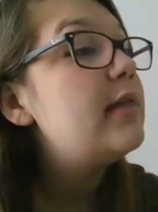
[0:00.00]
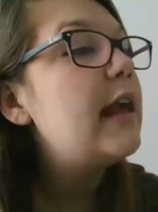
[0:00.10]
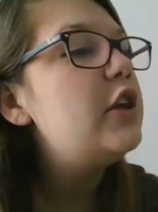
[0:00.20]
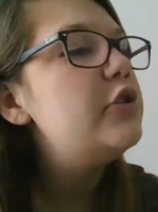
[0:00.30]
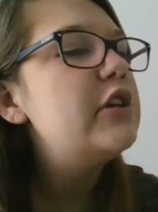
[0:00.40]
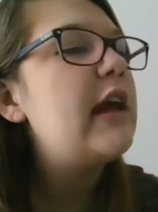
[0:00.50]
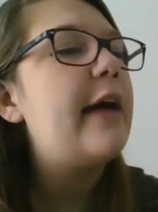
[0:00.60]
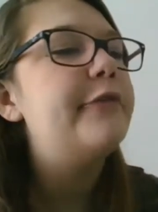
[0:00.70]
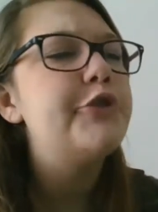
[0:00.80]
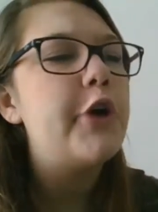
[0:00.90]
They usually
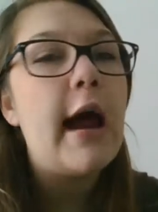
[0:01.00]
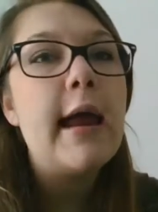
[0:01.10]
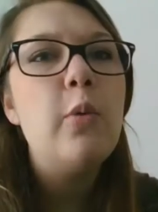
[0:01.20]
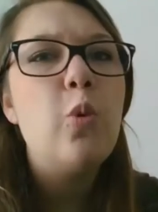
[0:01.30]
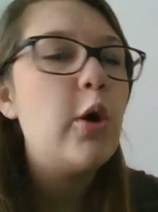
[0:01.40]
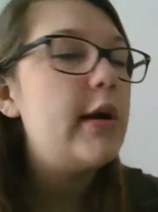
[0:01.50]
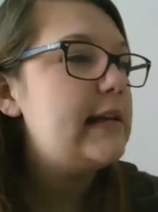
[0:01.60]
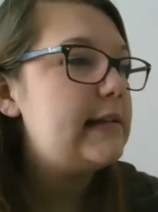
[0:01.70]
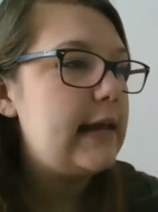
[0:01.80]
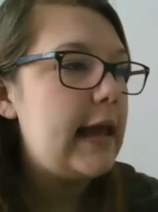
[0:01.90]
have dry,
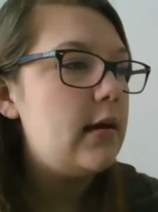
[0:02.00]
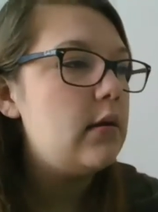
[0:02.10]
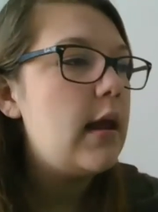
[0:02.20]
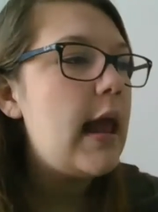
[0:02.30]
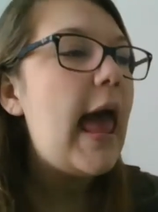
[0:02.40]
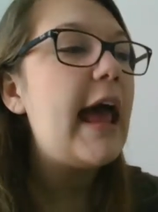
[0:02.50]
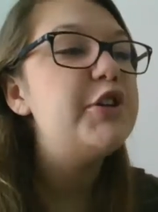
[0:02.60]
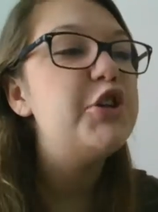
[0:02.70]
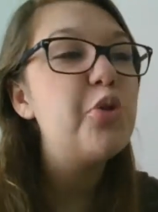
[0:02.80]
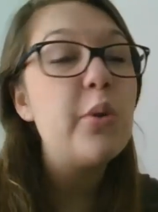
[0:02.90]
warty skin
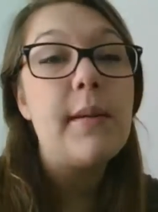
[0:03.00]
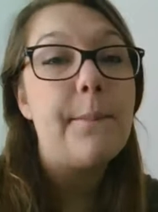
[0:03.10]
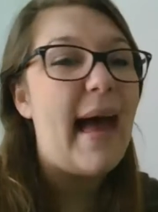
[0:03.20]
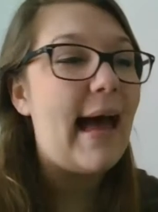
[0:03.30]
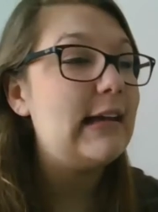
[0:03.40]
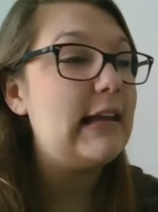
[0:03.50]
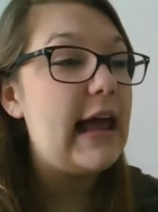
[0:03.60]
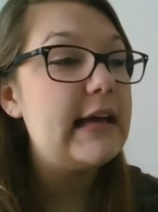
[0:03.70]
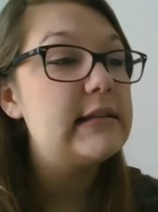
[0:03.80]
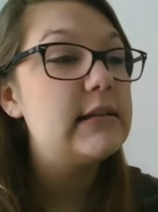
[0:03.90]
and short back
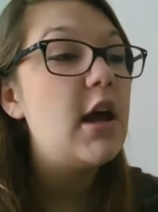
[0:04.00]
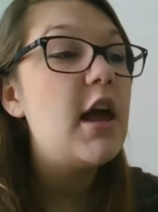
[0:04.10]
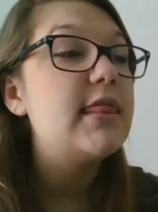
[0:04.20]
legs.